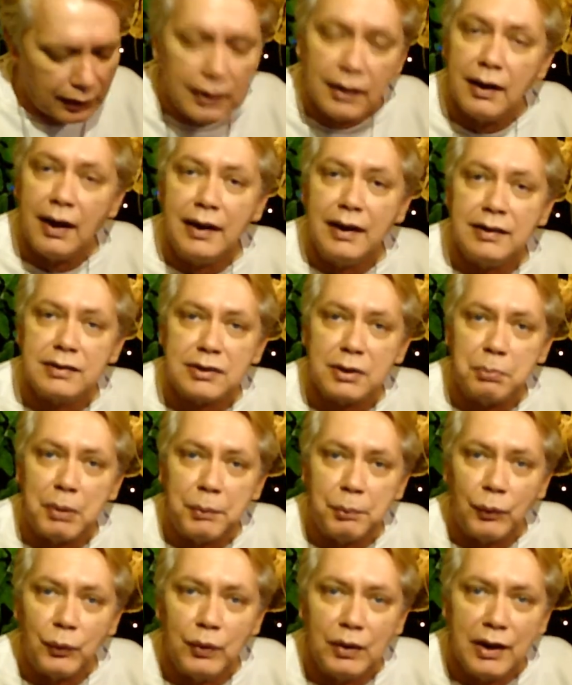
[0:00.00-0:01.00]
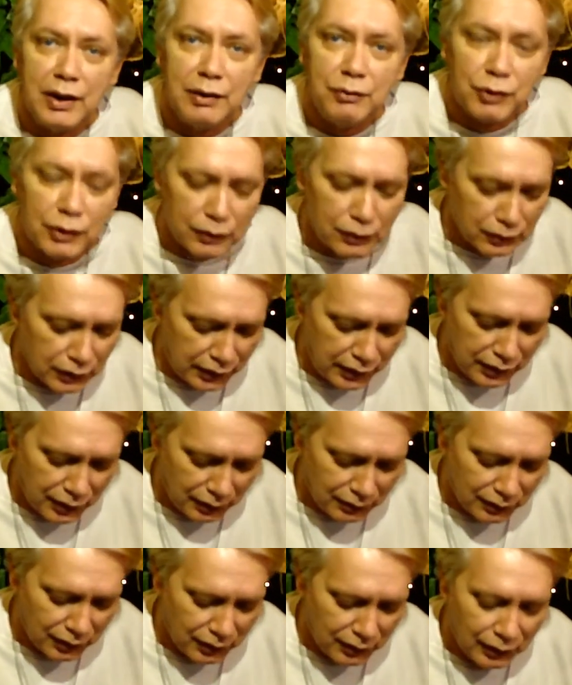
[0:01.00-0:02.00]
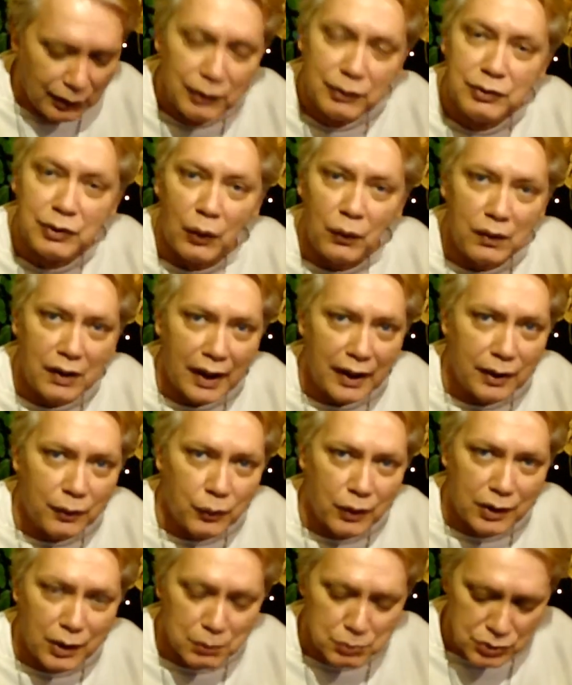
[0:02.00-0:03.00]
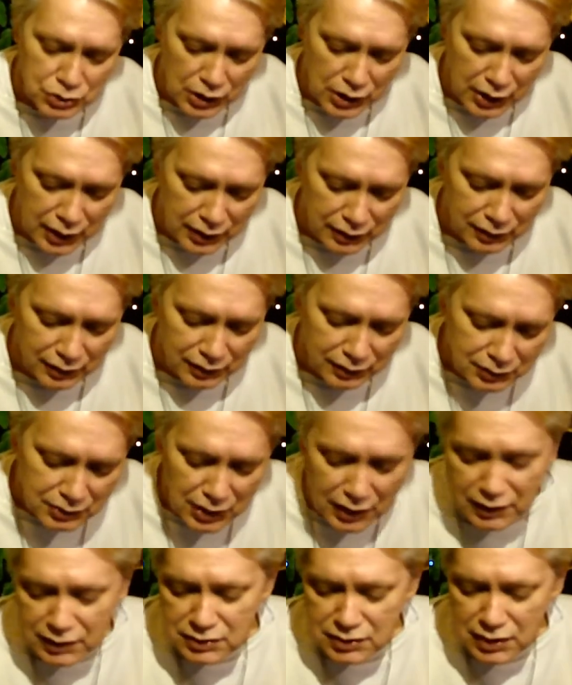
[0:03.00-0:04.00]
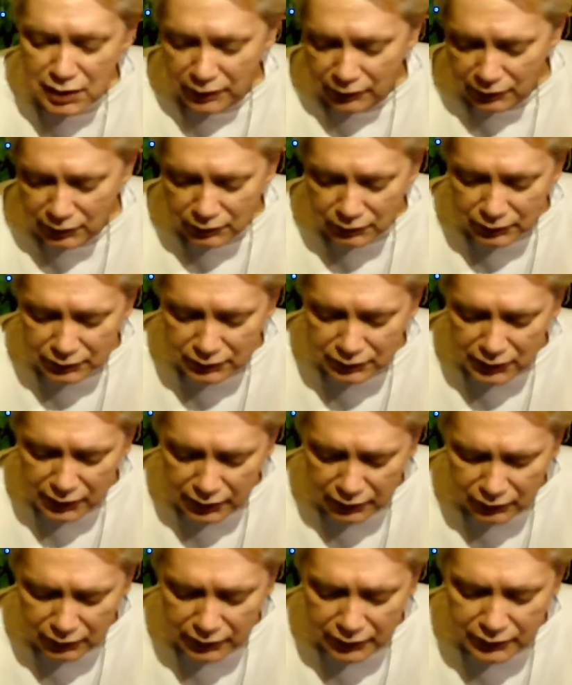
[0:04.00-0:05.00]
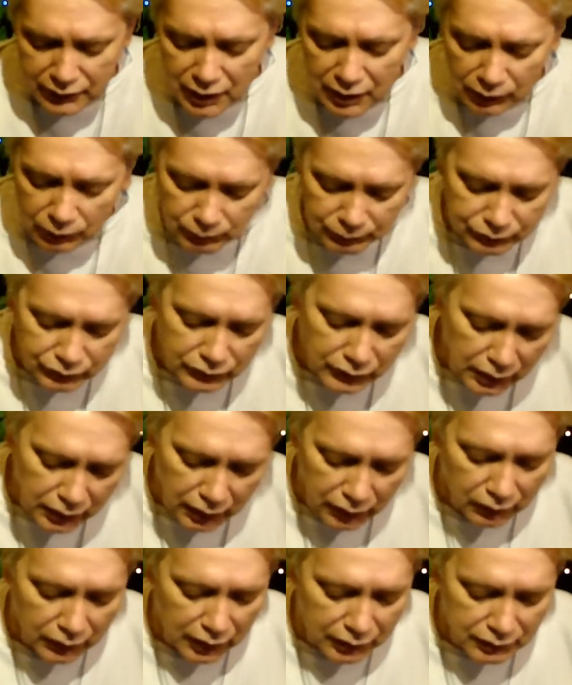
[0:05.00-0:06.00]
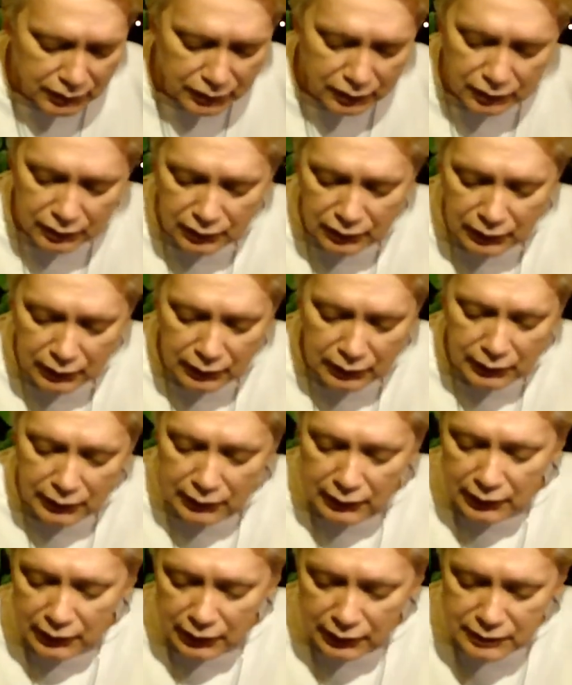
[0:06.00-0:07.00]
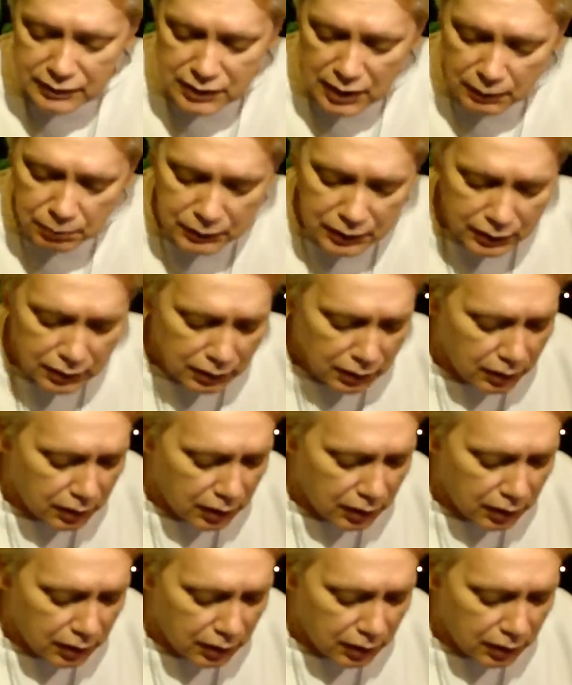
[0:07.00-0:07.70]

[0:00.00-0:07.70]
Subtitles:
I guess the people who leave early don't like what I'm saying. So like I say, you know, you can take it or you don't. You don't have to accept it.